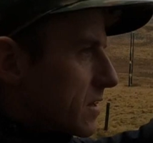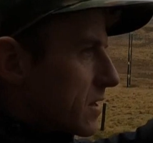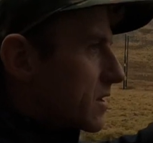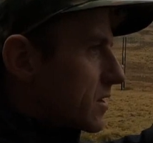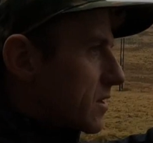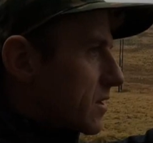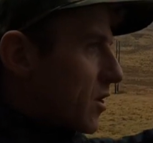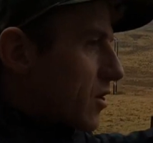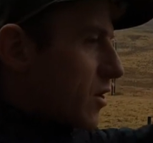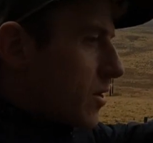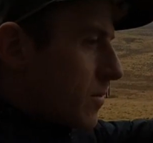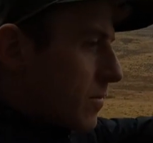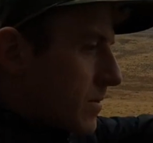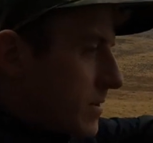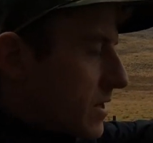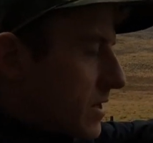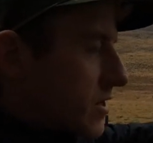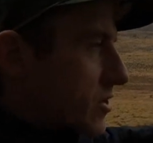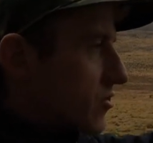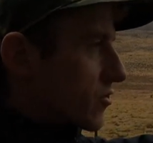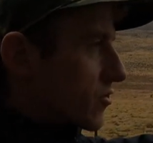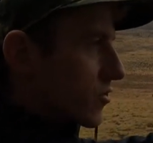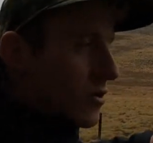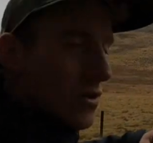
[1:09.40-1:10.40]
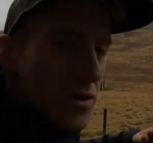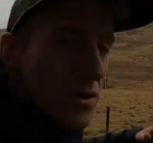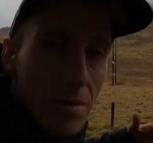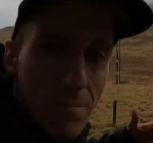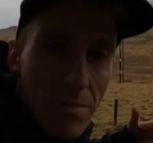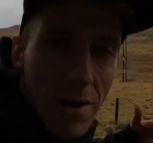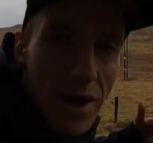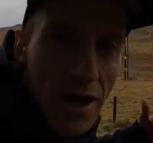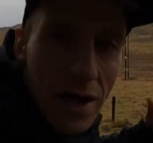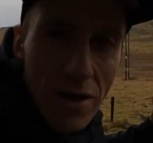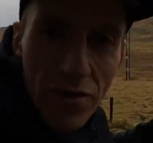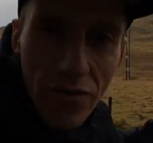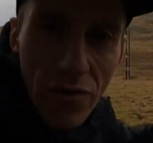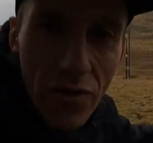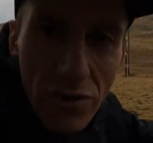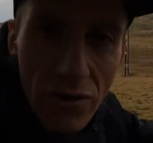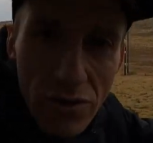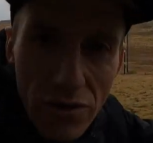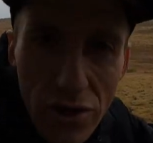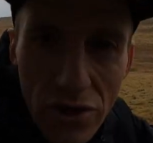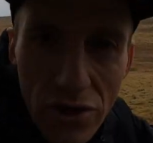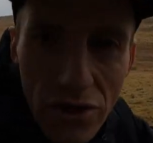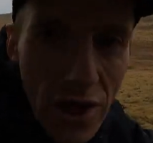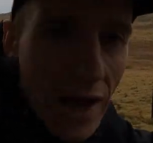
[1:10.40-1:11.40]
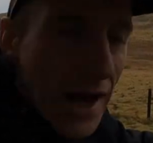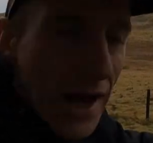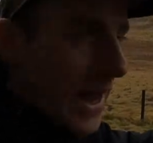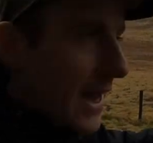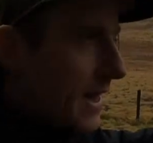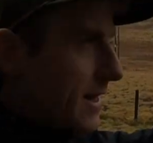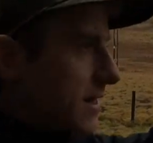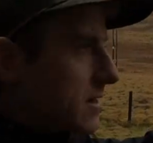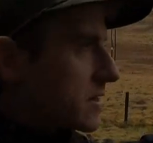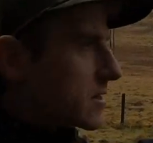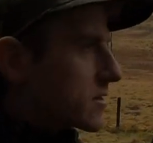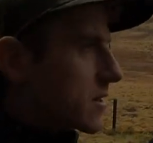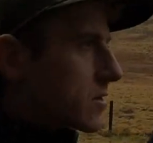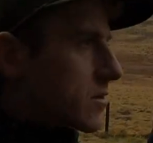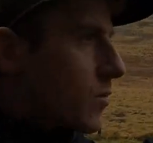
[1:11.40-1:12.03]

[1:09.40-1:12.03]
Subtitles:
to the top of this road, the main road just ends.